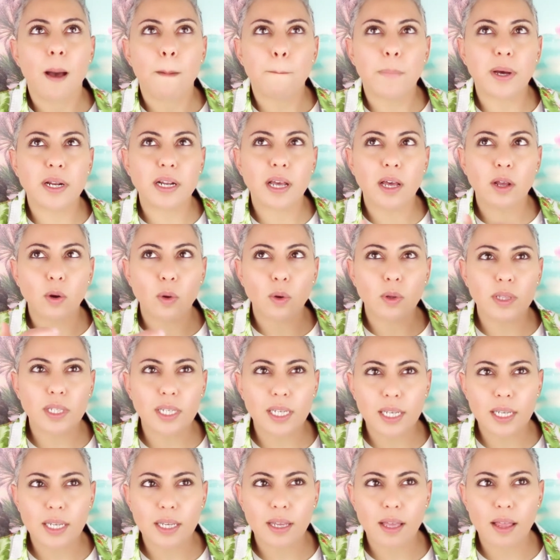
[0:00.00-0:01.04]
But not
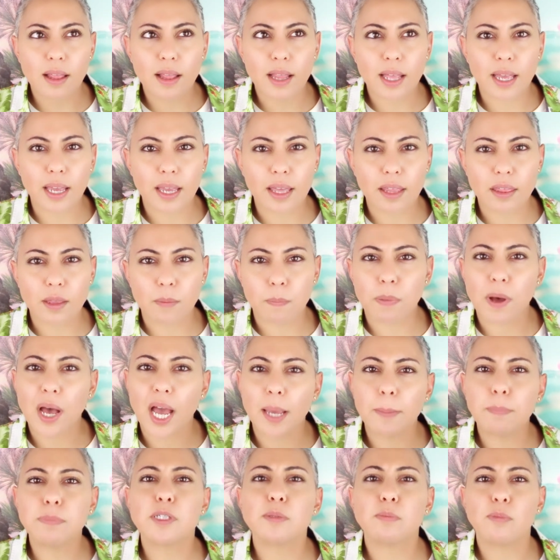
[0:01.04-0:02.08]
only like the
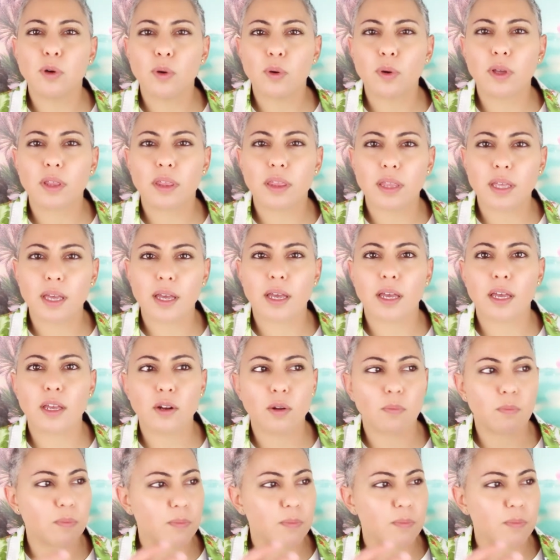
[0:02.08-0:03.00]
pipe smoke that